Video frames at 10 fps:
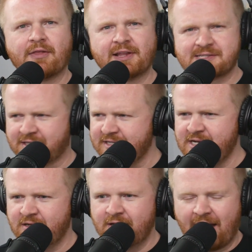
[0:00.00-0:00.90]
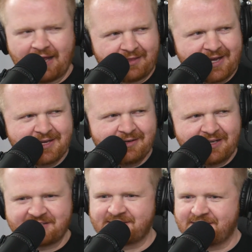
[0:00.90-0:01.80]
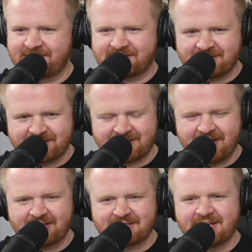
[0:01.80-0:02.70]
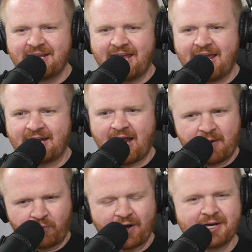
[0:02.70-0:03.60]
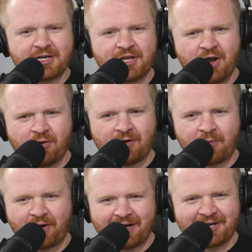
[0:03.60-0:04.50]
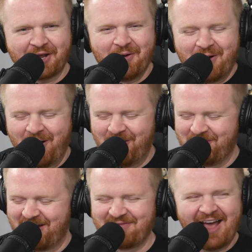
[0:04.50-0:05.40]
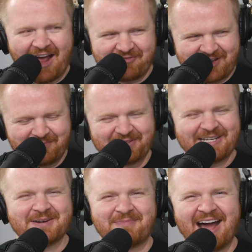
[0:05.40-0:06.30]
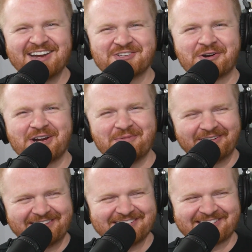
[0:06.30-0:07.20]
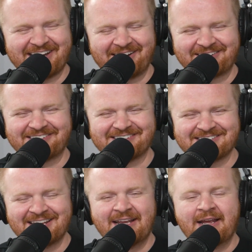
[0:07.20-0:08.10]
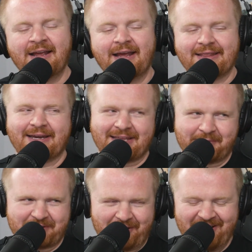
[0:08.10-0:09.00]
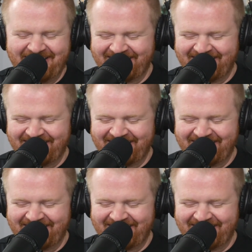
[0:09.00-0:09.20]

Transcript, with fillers: yeah, that's clean. I like it. It's it's succinct, and I'm ready to go. I'm ready to go home. I've I've completed my journey with these characters. And then it kept going.